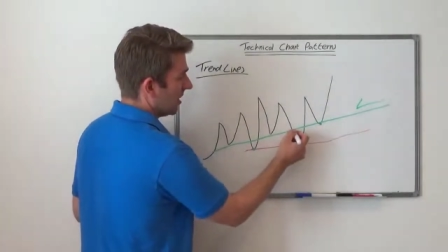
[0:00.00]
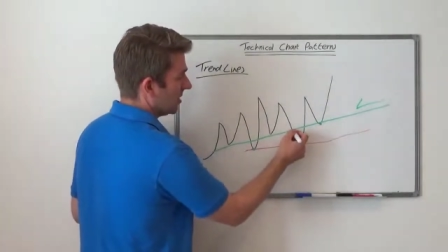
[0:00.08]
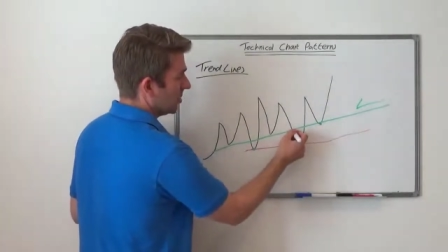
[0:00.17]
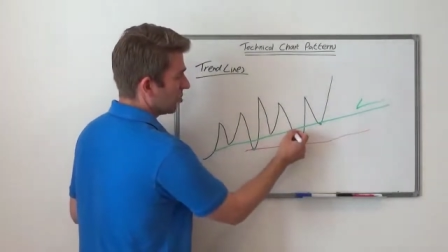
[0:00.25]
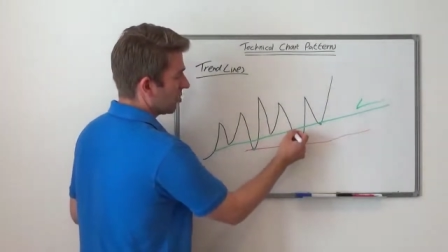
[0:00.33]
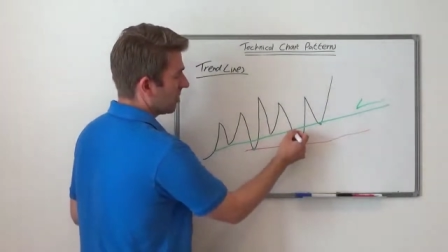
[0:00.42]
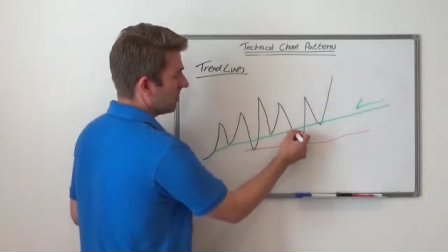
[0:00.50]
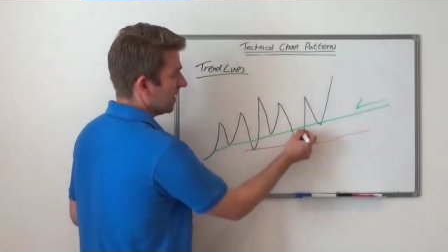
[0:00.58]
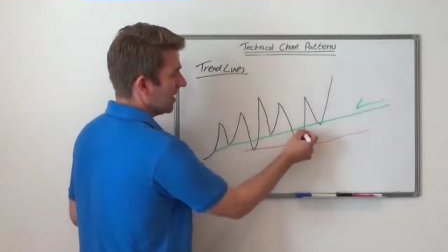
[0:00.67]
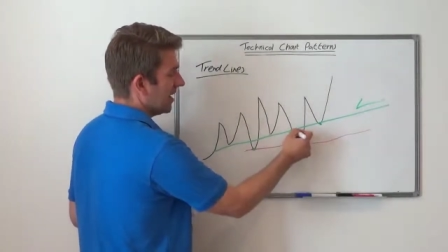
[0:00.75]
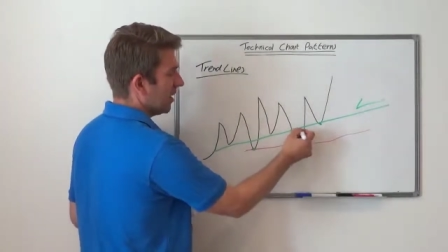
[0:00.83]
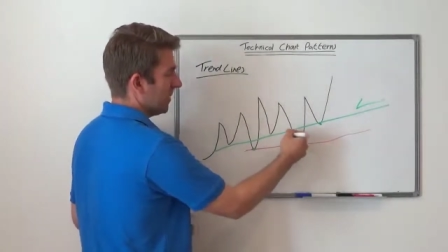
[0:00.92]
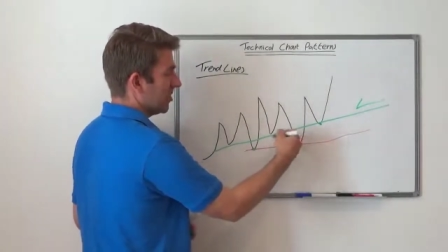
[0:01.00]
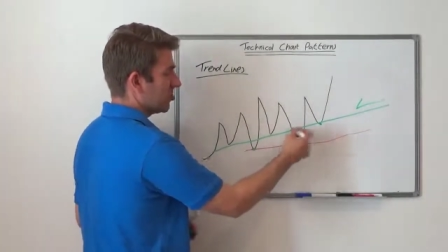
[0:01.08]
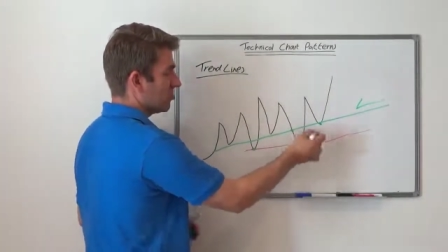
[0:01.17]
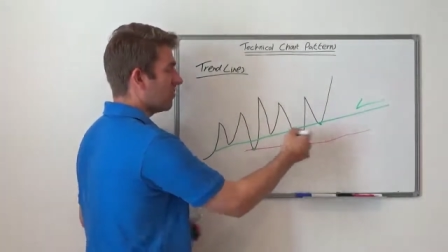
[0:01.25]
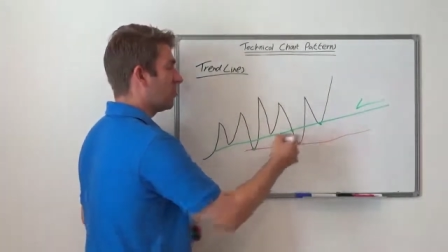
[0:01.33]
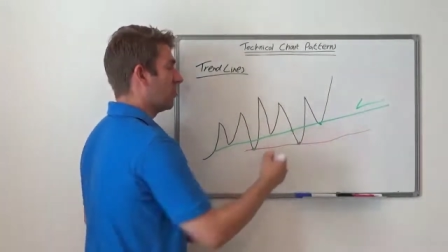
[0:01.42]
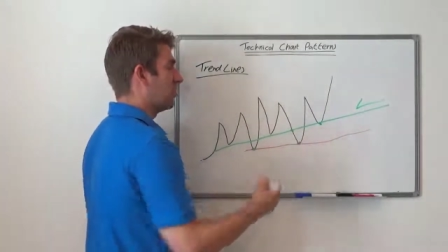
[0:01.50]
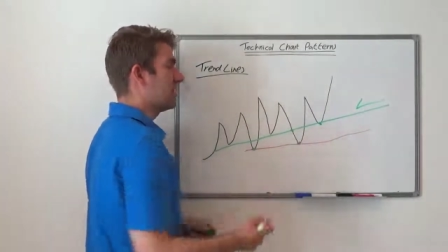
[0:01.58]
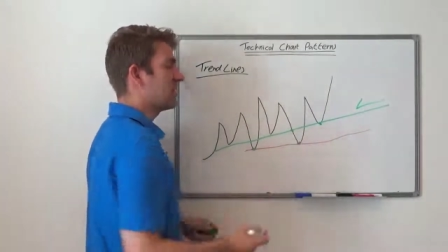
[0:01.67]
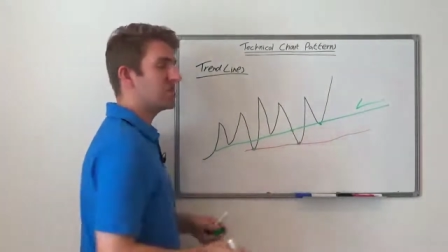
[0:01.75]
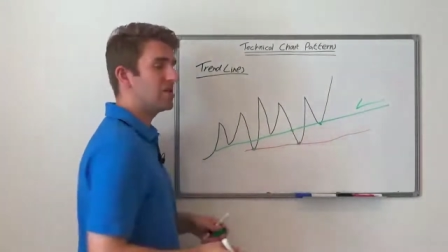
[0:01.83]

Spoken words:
you're going to be a little bit in trouble with this.